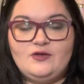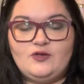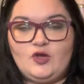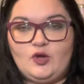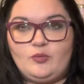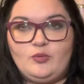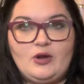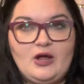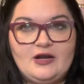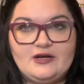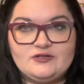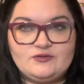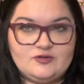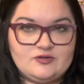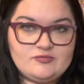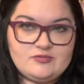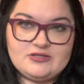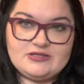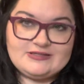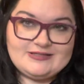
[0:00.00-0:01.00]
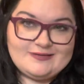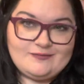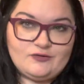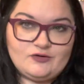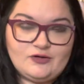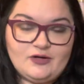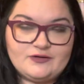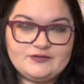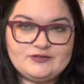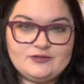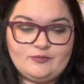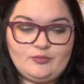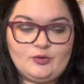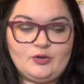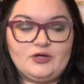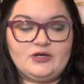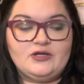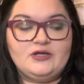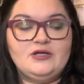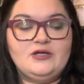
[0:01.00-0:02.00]
your product wouldn't be the same across the
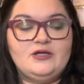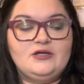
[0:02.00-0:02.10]
board.